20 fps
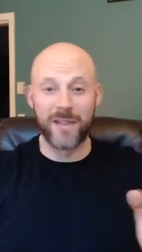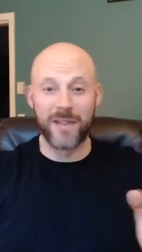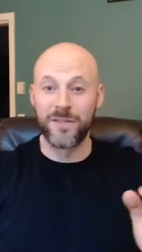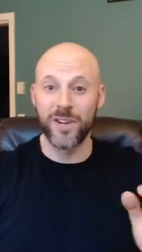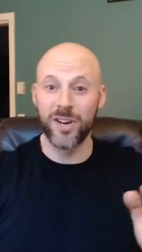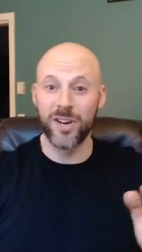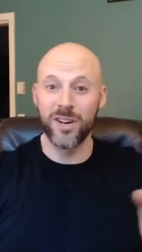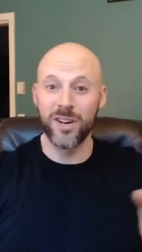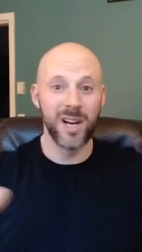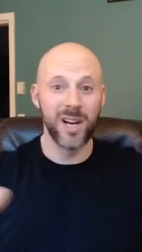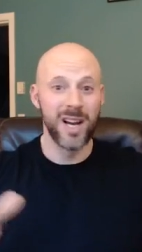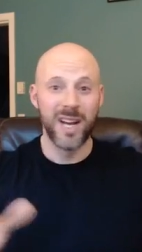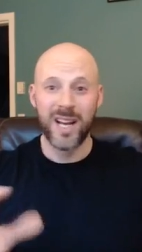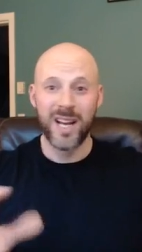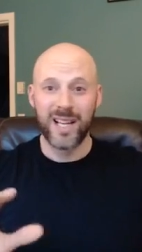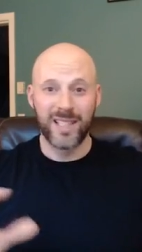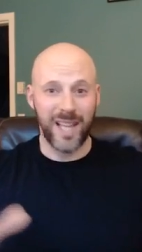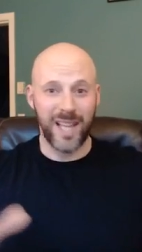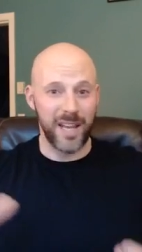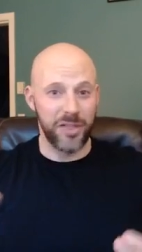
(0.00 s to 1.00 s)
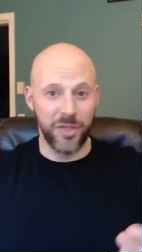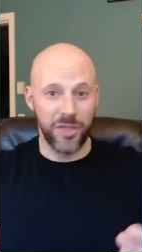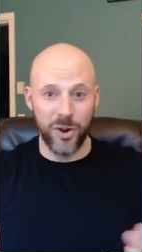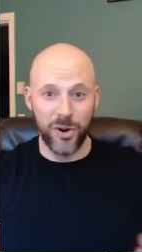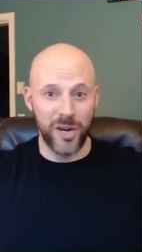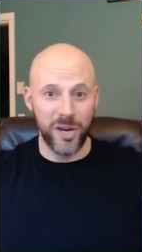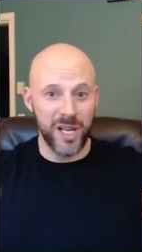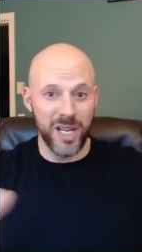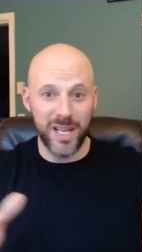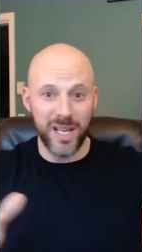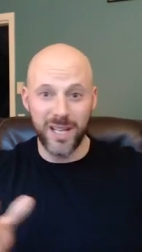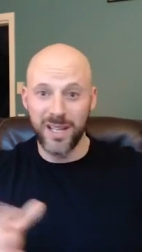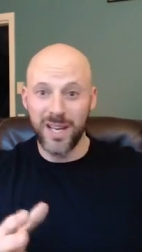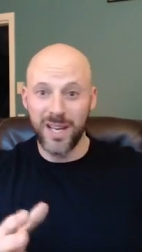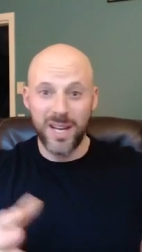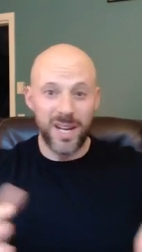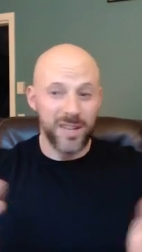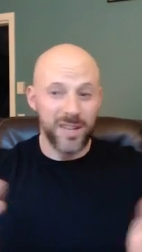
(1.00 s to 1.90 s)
If you're like 30,